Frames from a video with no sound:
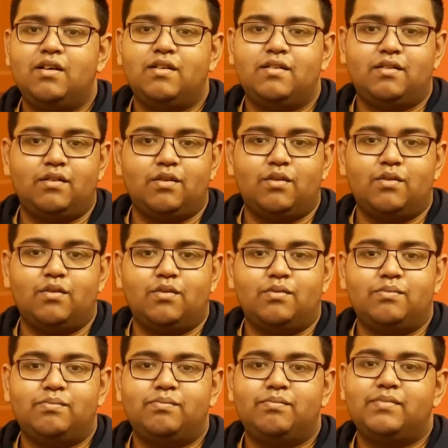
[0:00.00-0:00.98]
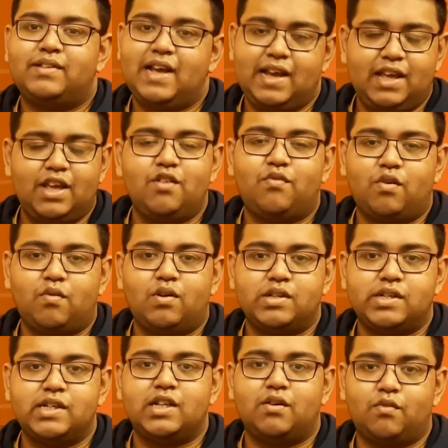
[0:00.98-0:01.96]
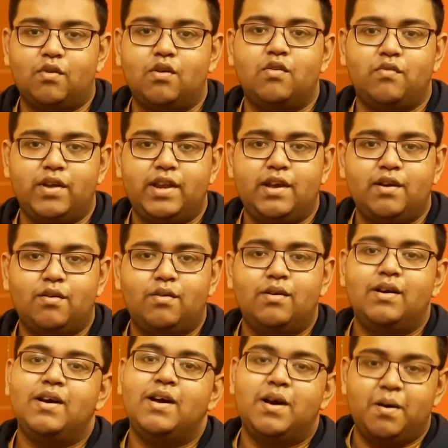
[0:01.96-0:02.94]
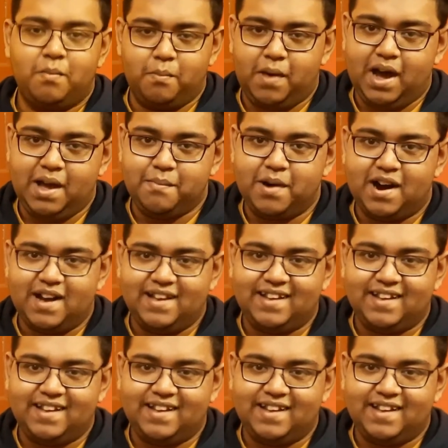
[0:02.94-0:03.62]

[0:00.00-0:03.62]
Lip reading: So thank you for watching the whole video. Bye bye.